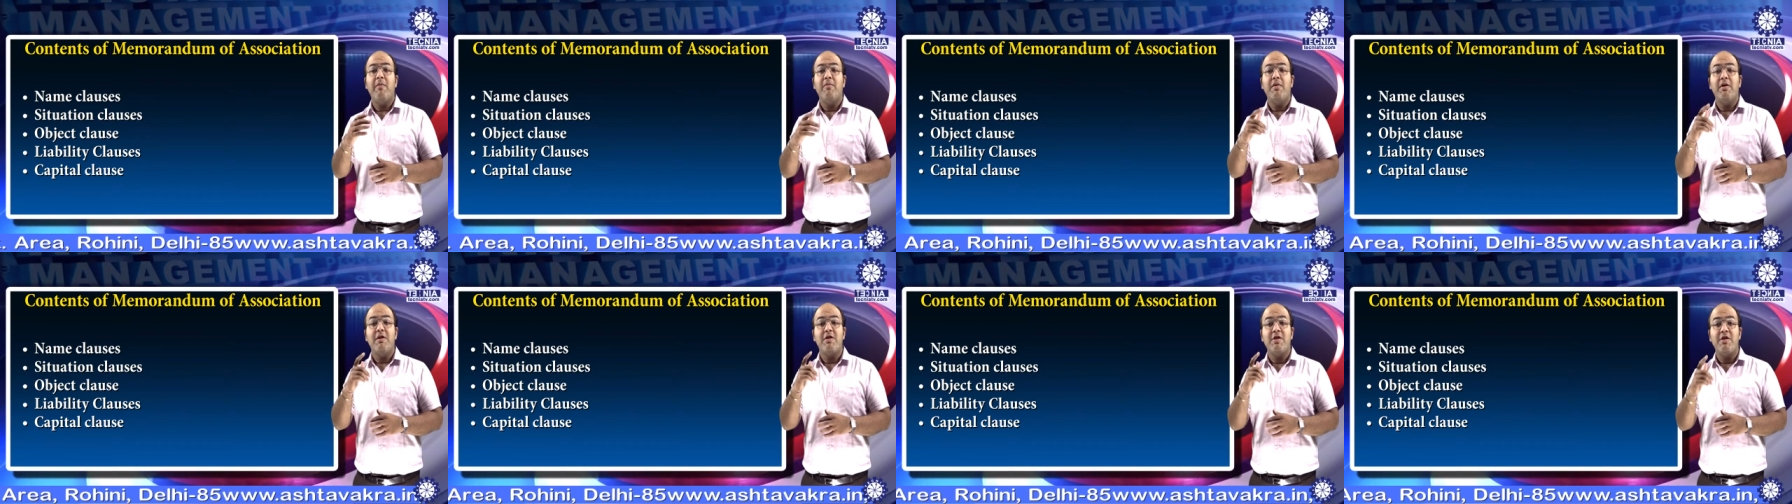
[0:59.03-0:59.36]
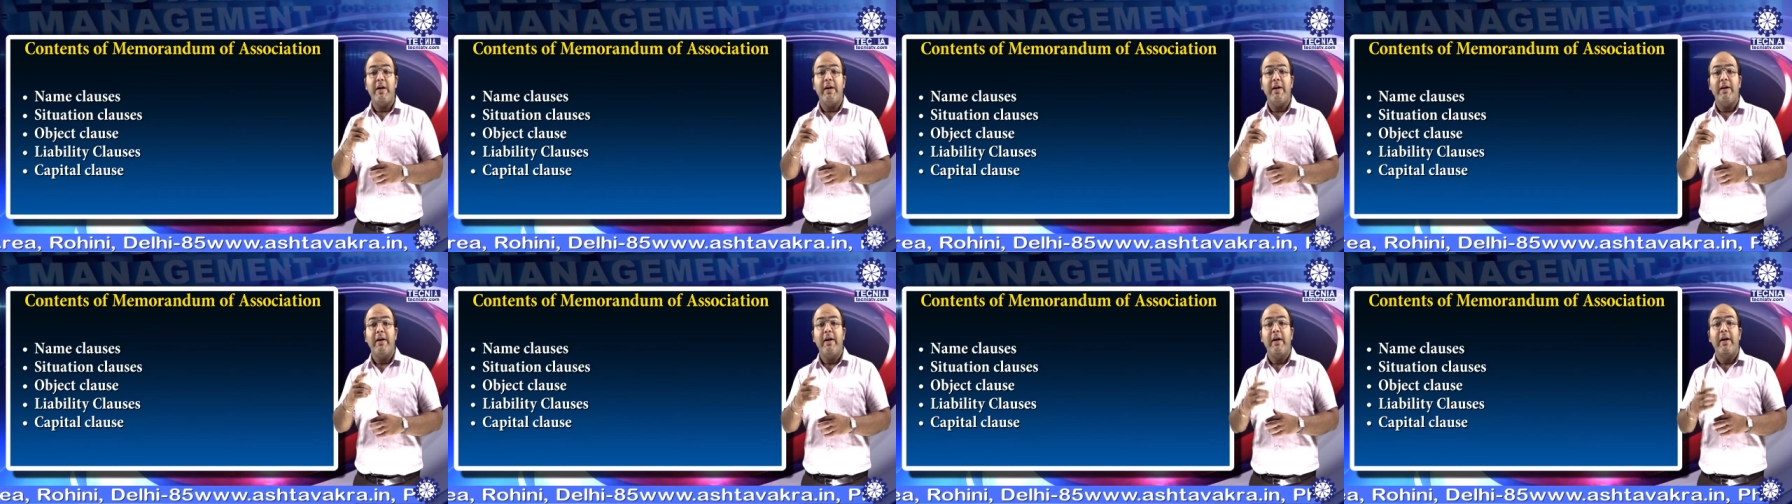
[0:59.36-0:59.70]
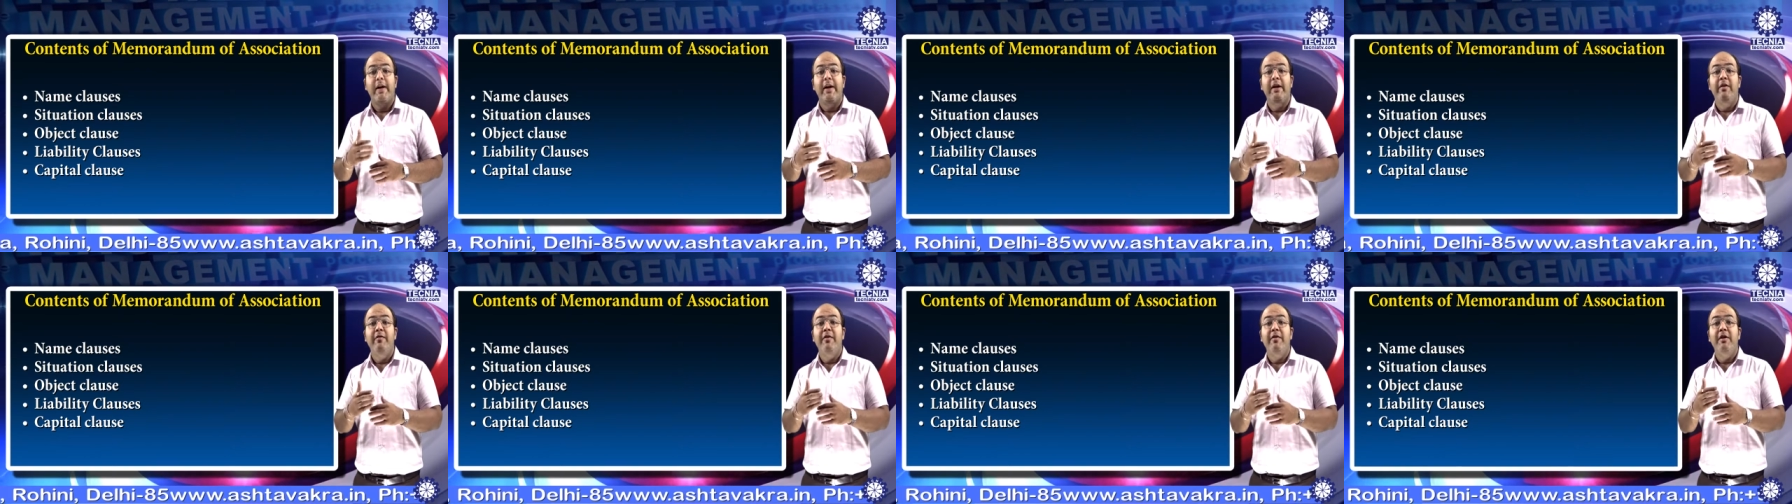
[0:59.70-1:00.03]
the state
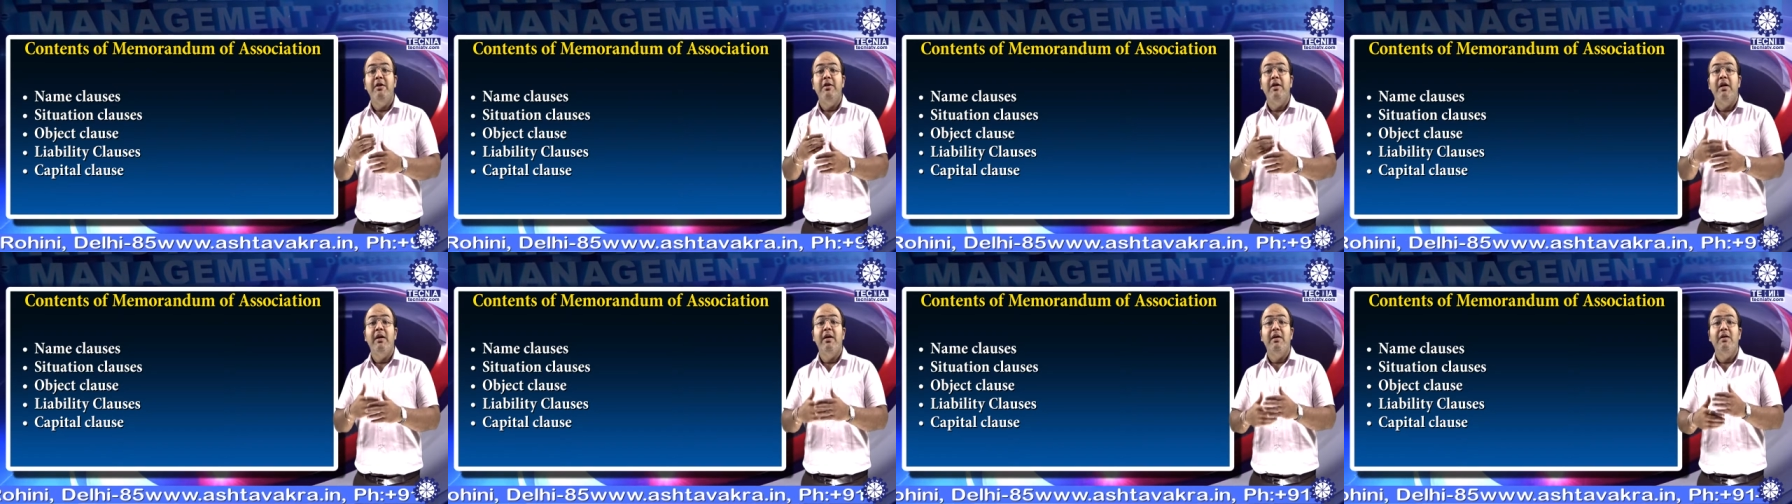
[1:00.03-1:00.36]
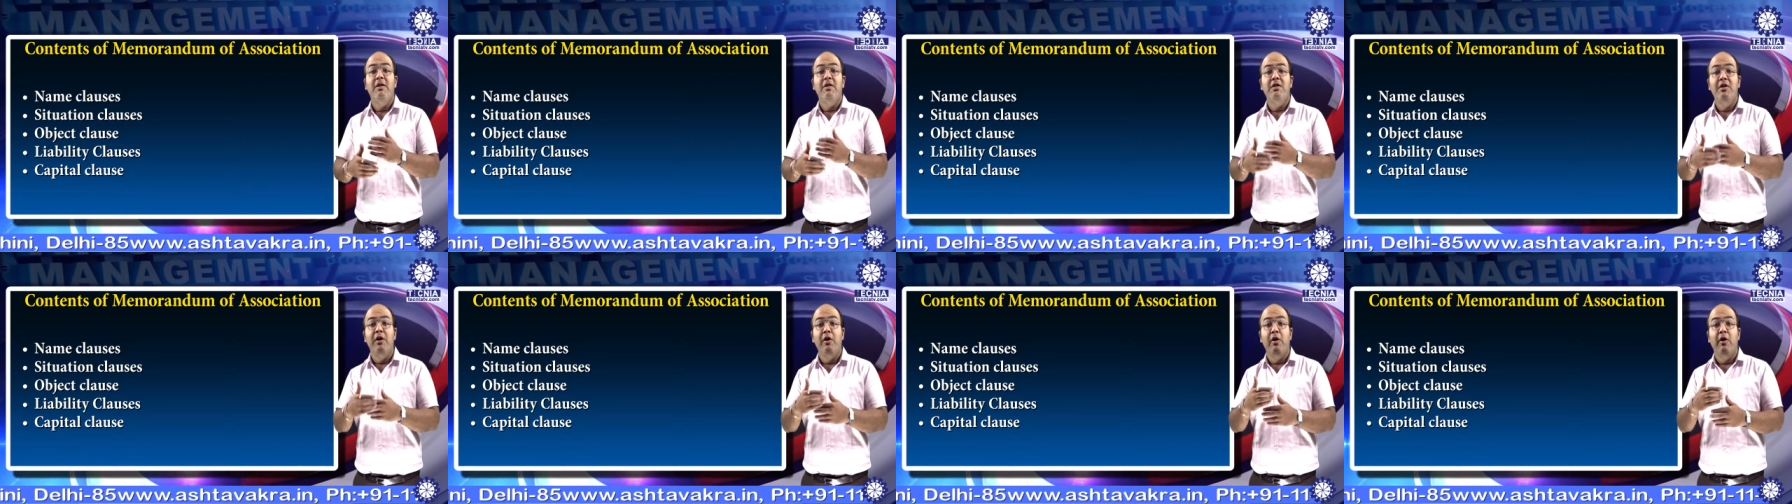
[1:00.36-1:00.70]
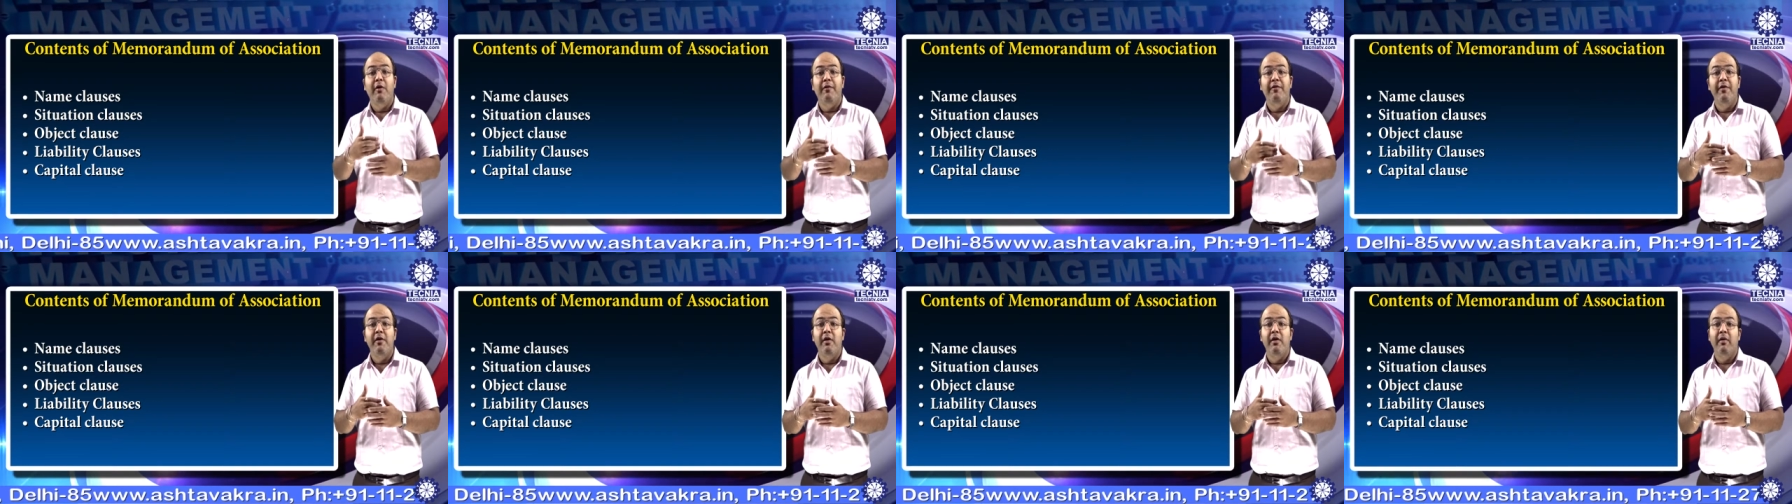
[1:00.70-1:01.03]
in which the registered
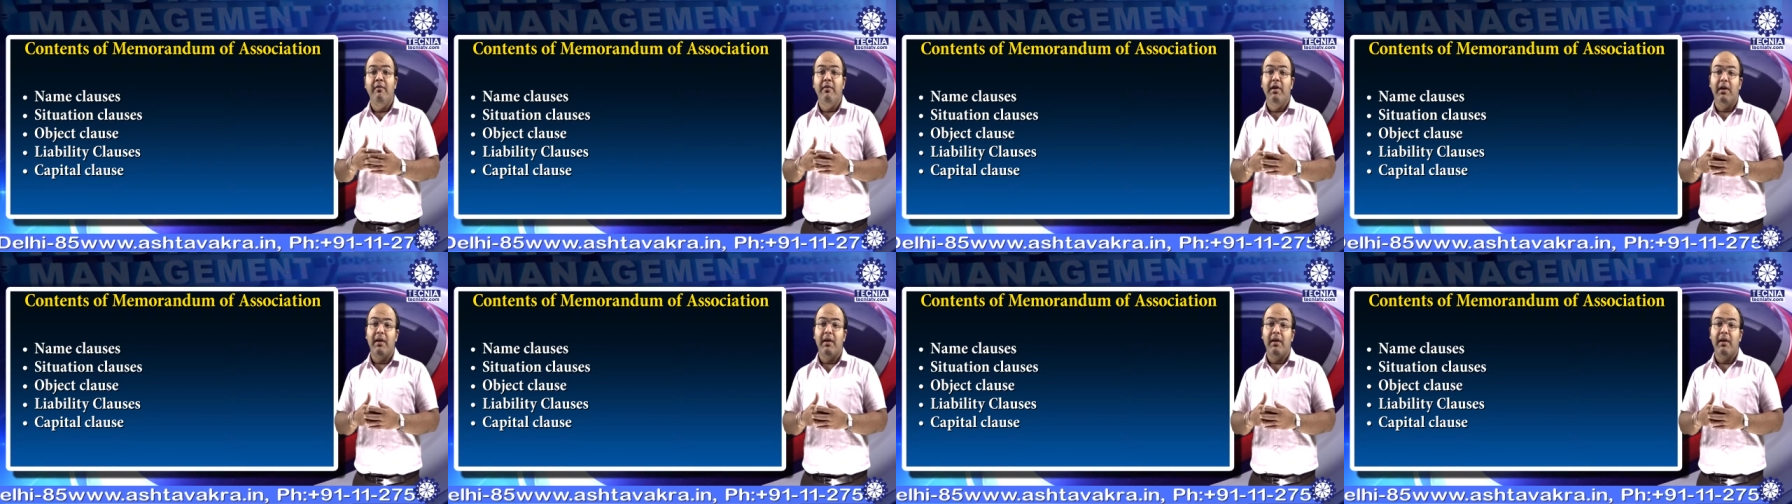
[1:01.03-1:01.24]
office of the